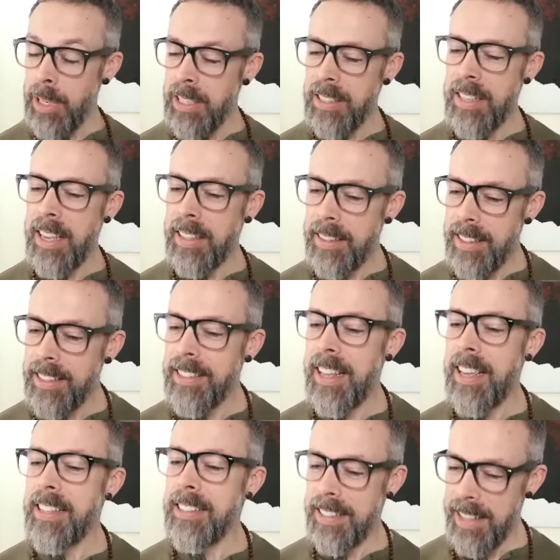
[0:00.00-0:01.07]
Wendy's saying these
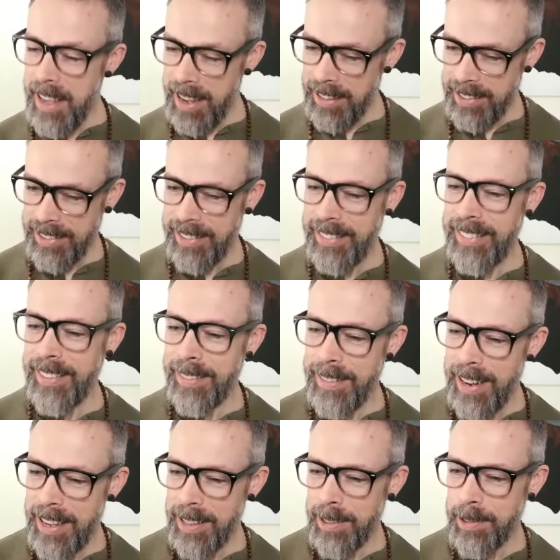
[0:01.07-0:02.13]
days, yes. All
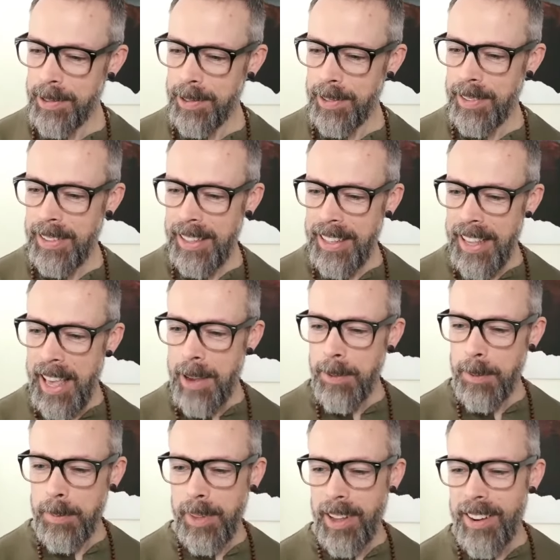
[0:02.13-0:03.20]
right, cool.
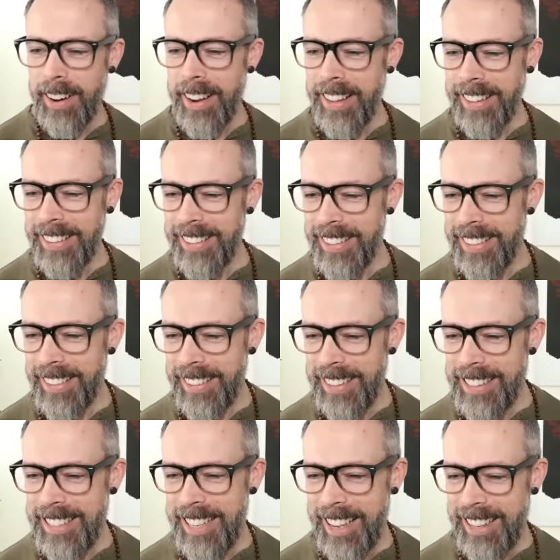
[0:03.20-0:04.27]
Hey, from Long Island, New
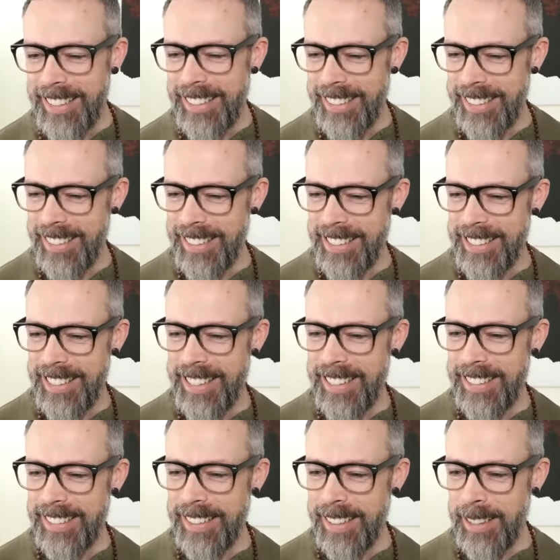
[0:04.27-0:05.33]
York, Stan. Good to see
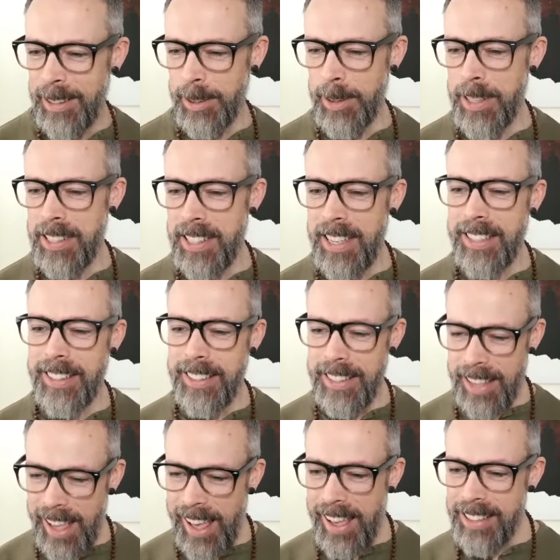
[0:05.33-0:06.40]
you. Lori saying
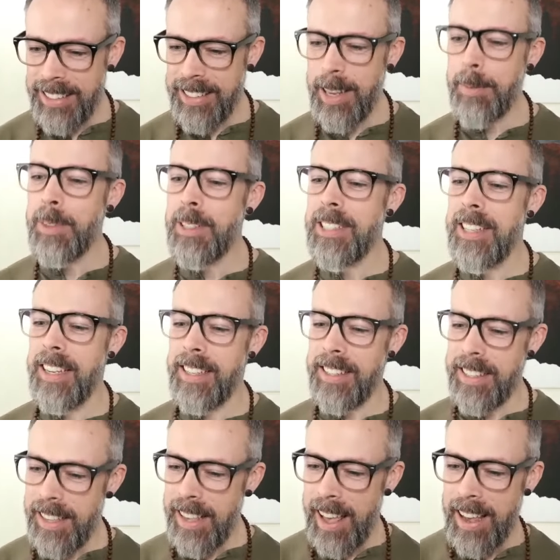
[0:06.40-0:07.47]
yes. Deborah
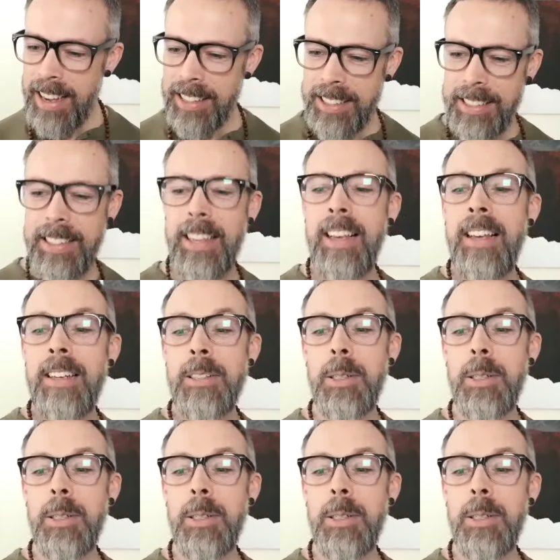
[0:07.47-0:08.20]
saying yes.